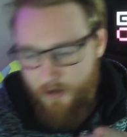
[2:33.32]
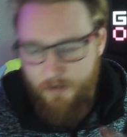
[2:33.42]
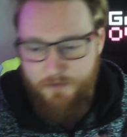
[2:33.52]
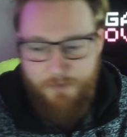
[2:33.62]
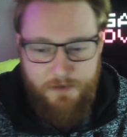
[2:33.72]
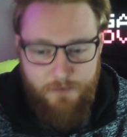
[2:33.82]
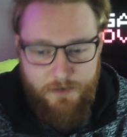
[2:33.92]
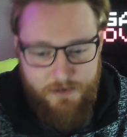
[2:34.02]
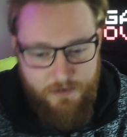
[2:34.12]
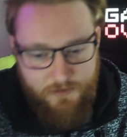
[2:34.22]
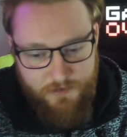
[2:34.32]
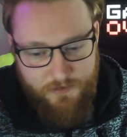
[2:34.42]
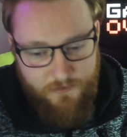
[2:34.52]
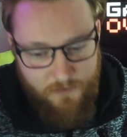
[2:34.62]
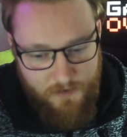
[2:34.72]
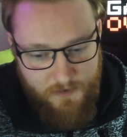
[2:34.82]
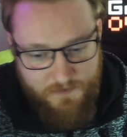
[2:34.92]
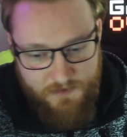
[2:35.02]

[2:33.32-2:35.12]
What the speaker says: when you look at the graphs, the